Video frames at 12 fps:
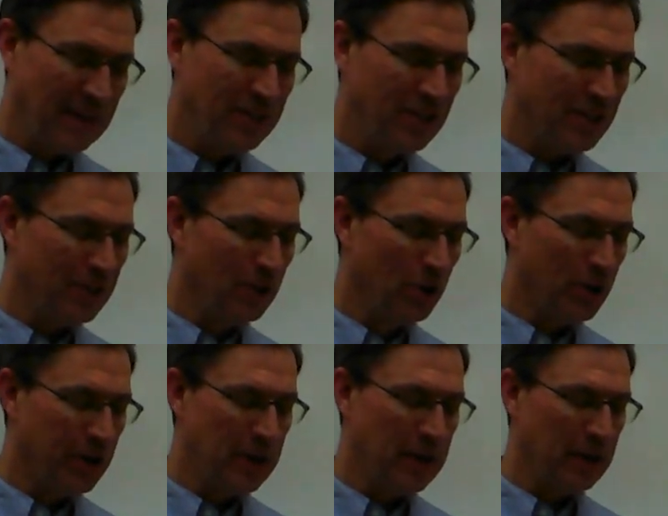Just
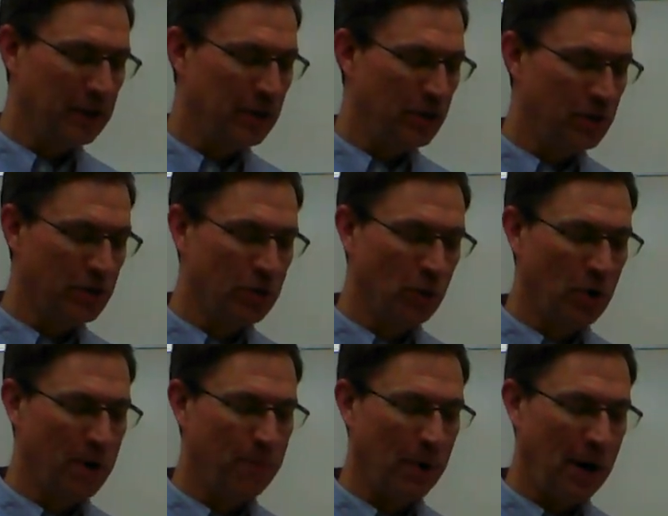looking at these
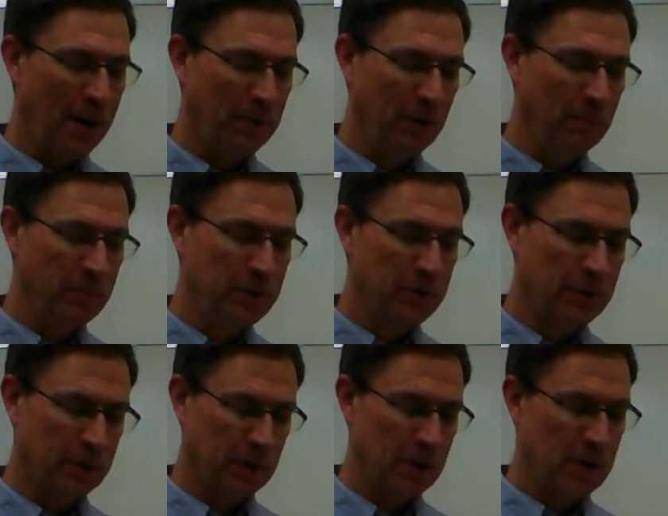story
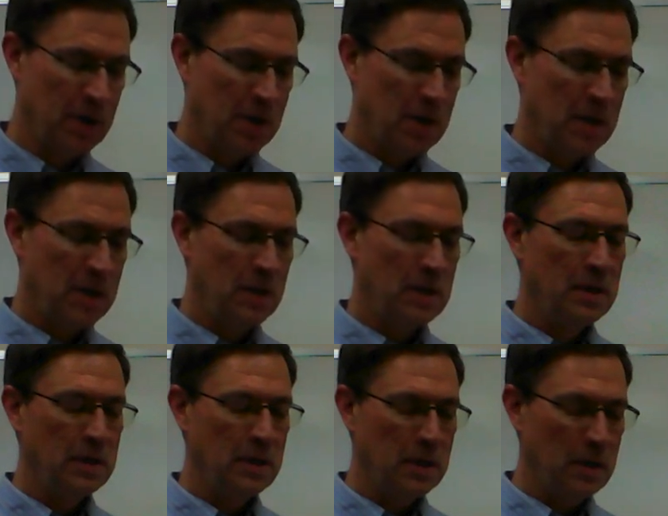problems
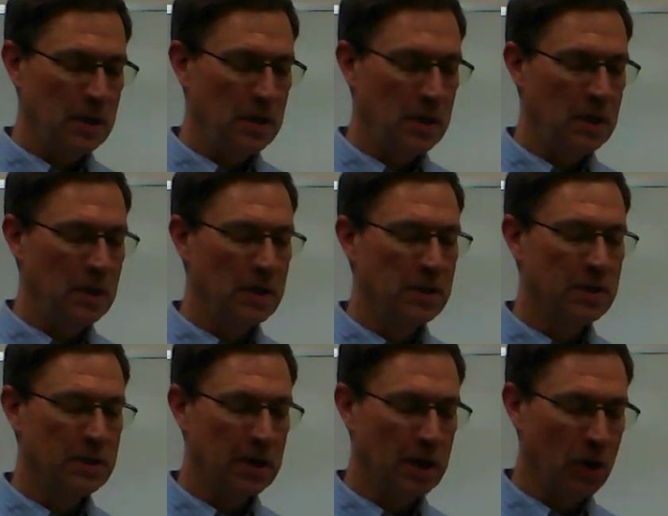is
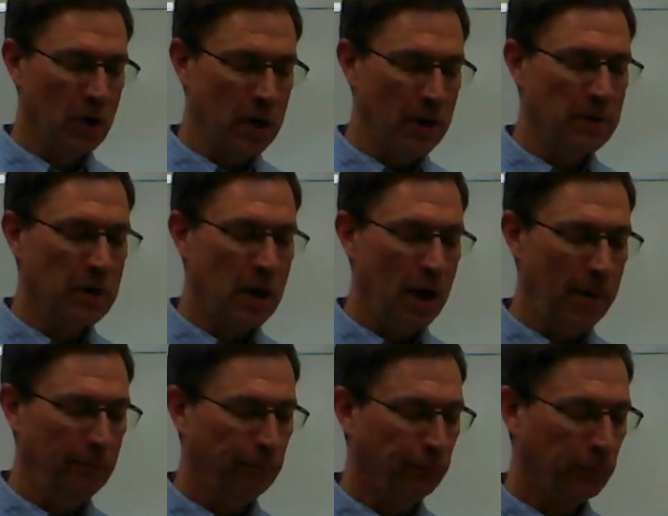scary.
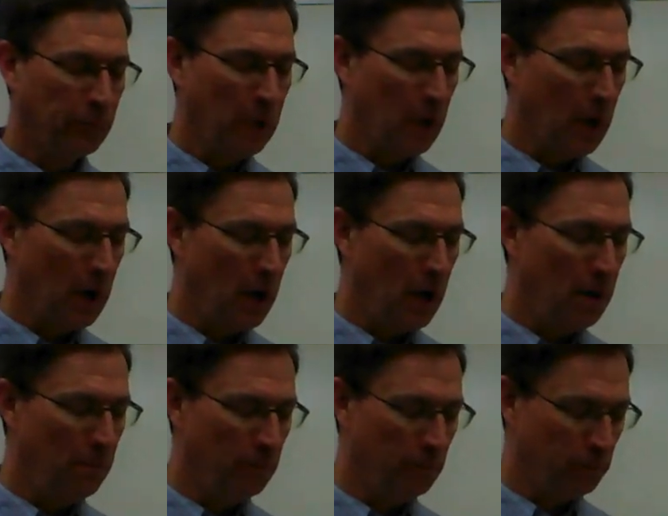Yeah.
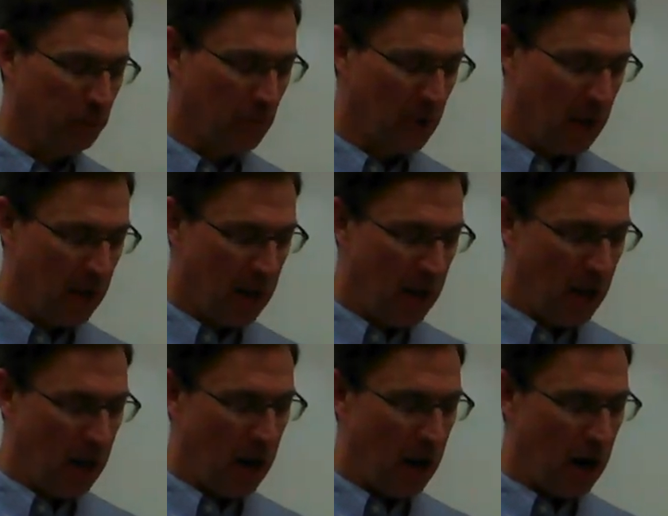
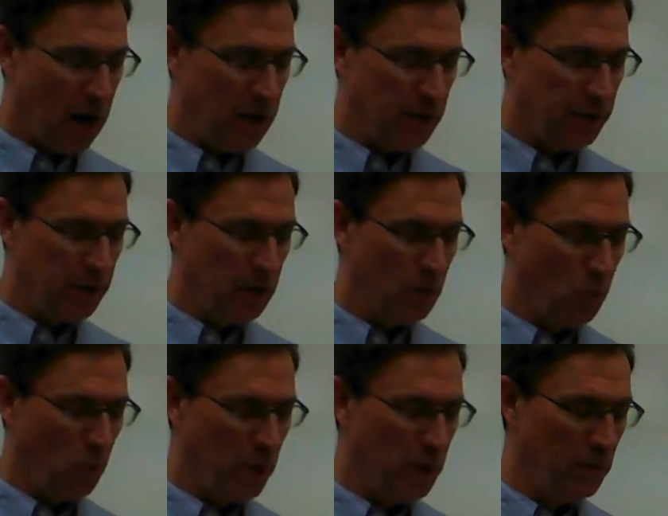I think
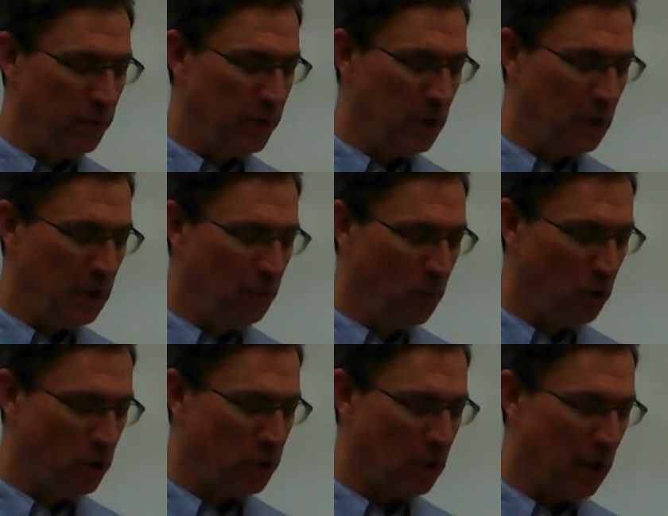one of the
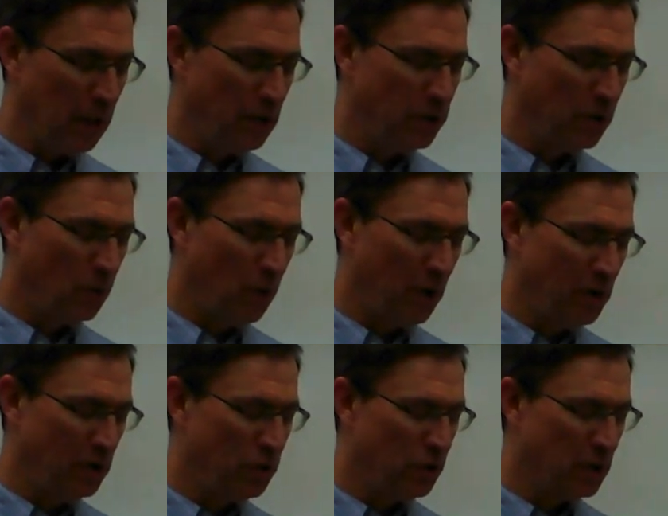more challenging
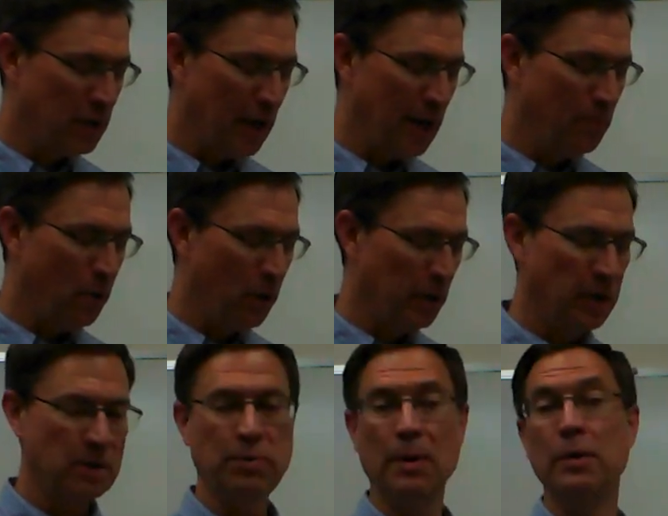ones, just eyeballing it,
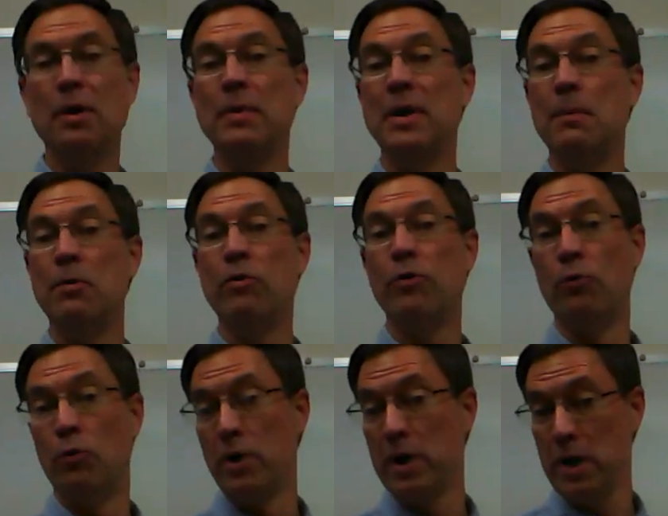is probably going to be number
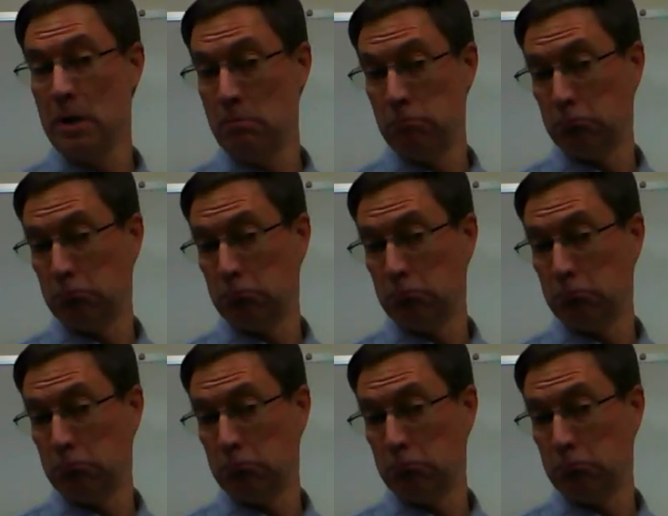three.